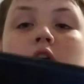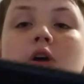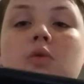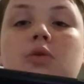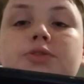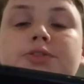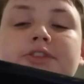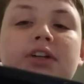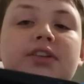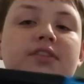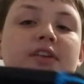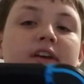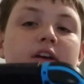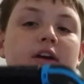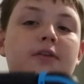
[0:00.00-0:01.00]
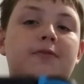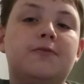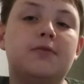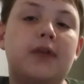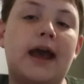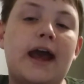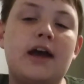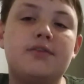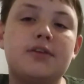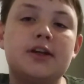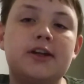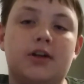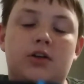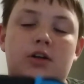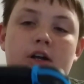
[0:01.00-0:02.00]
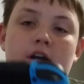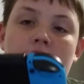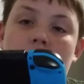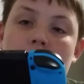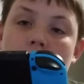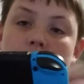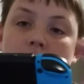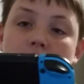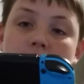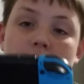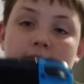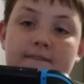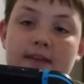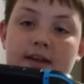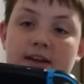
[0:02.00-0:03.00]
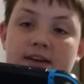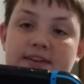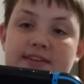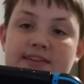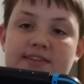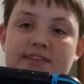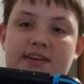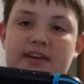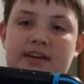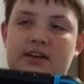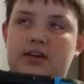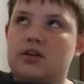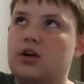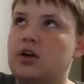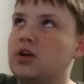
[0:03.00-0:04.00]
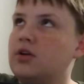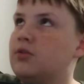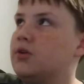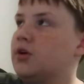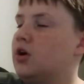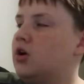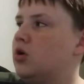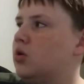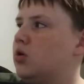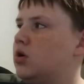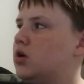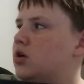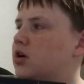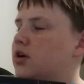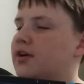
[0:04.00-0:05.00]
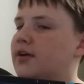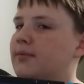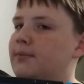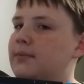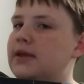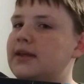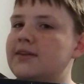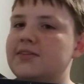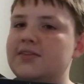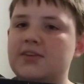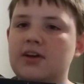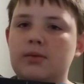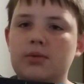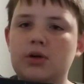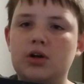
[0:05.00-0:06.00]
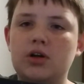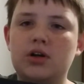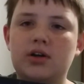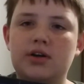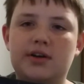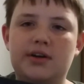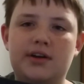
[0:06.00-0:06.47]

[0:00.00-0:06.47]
Well, since like half a year ago, since like, I don't know, midsummer,